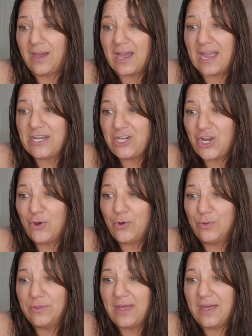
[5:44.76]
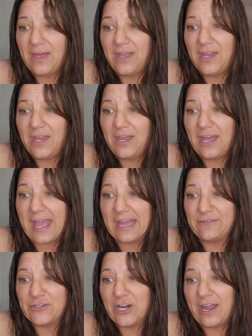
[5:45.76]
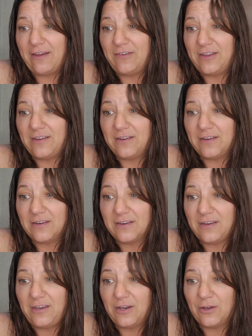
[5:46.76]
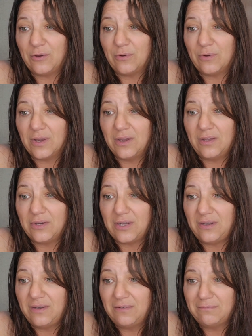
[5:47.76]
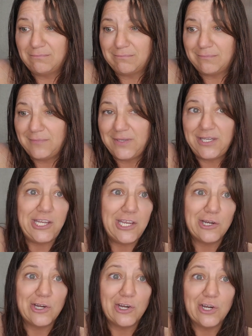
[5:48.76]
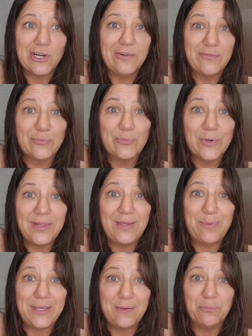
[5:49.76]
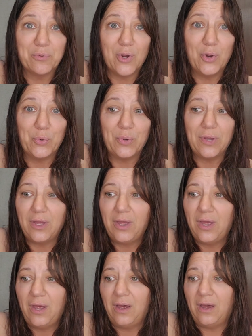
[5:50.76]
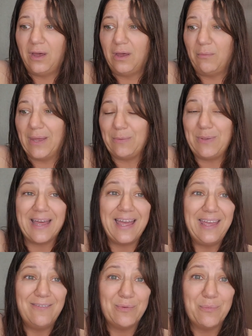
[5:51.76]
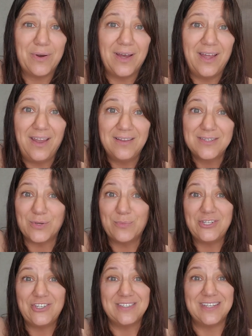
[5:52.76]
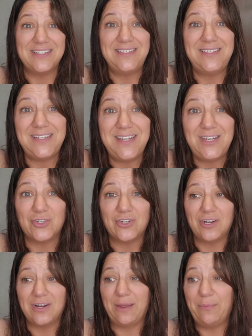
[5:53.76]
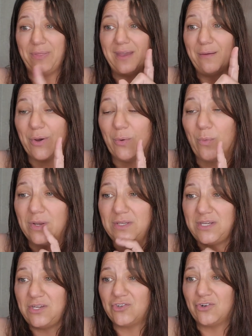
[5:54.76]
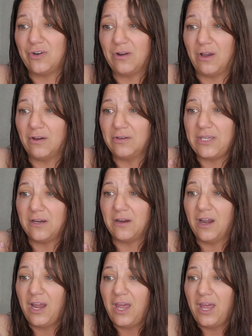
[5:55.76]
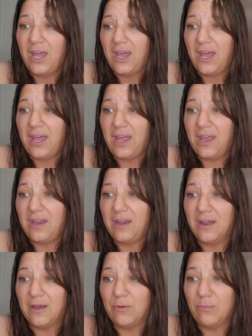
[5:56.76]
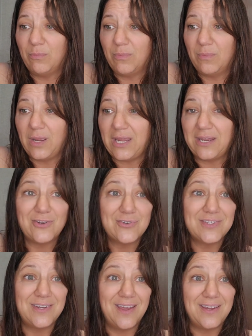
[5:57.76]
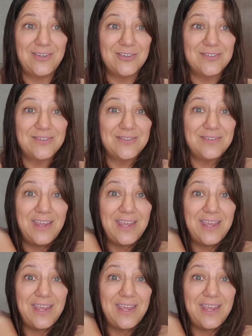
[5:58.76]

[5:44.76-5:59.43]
I know that after having, a good year of really being broke, I haven't bought so much as a t-shirt. I think I bought one t-shirt all year. And Anders just